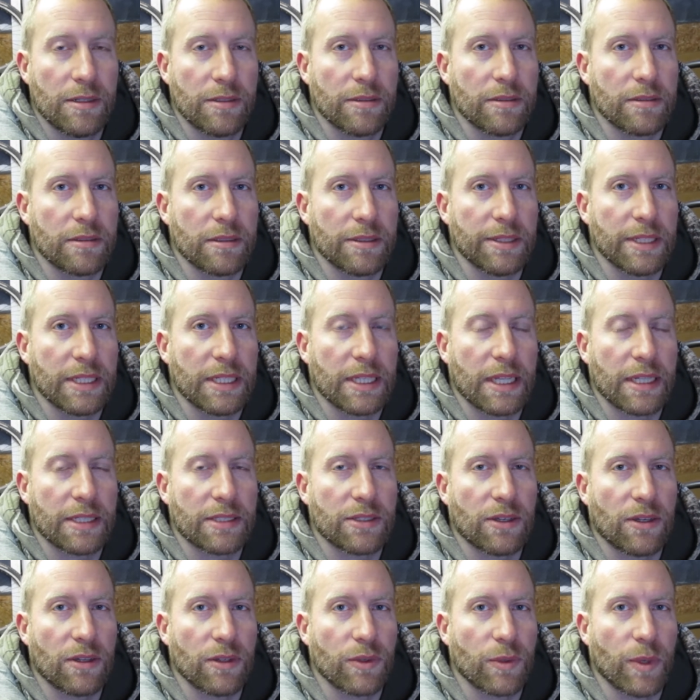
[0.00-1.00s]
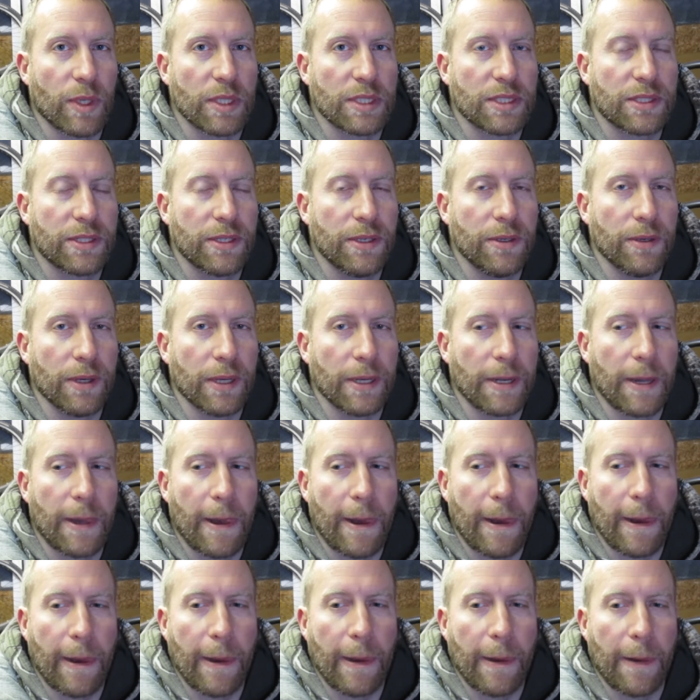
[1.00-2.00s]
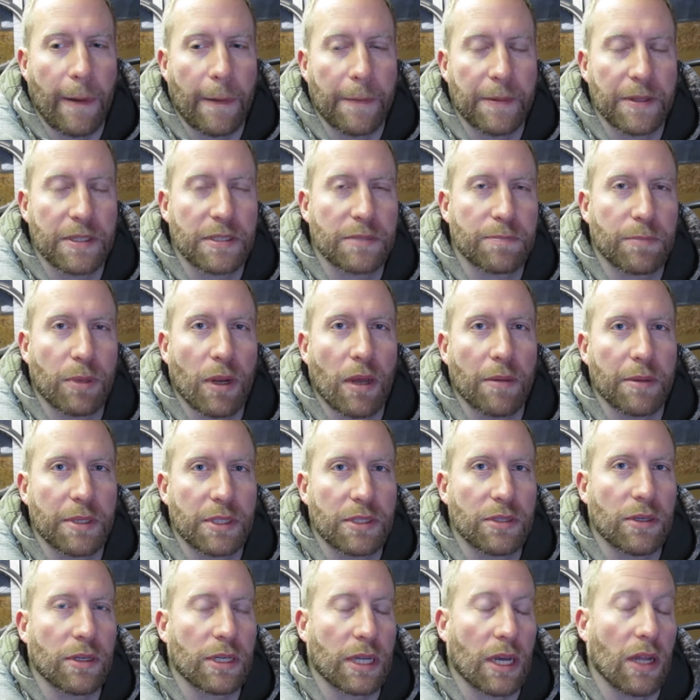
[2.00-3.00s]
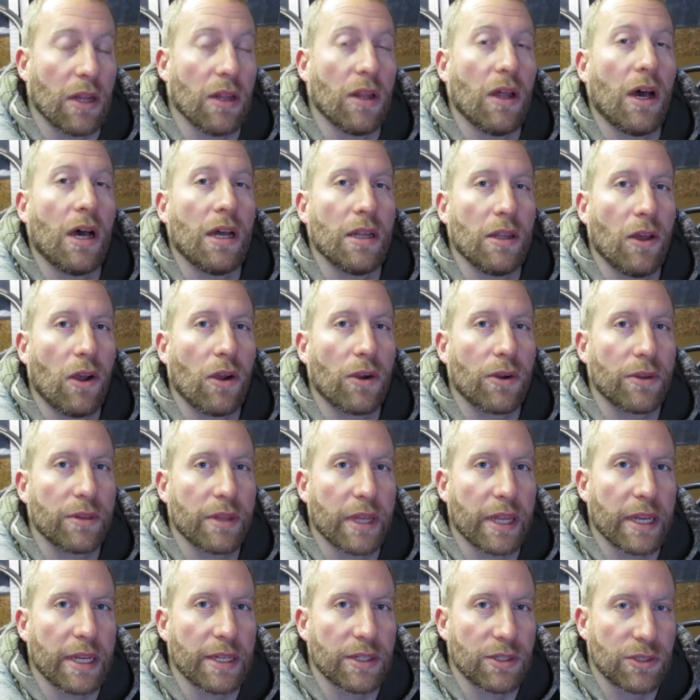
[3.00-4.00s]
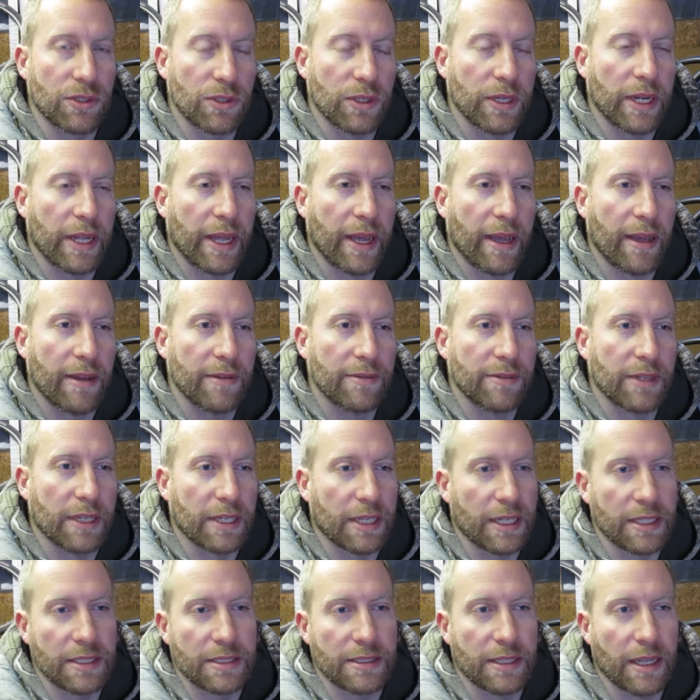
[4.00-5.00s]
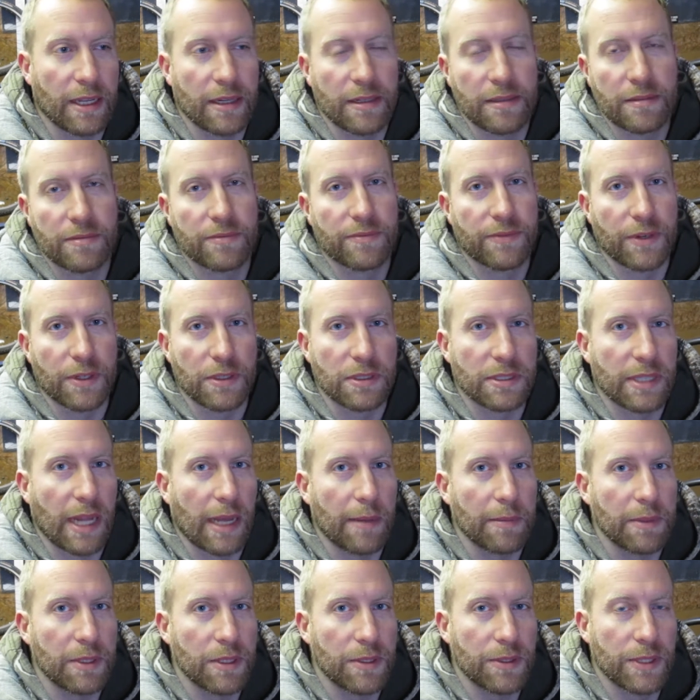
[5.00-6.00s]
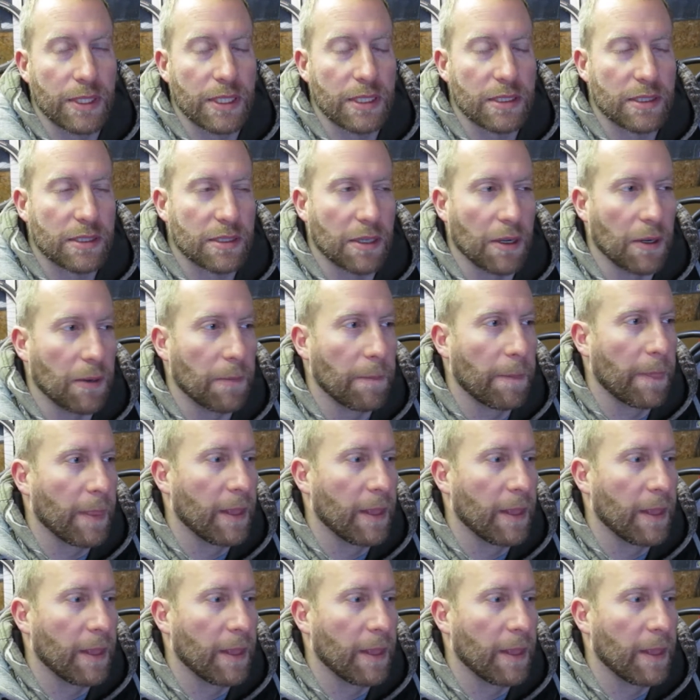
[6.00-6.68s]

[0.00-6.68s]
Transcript: Really, that's all there was to it. This probably took a lot longer than it should have. Like I said, first time doing it. So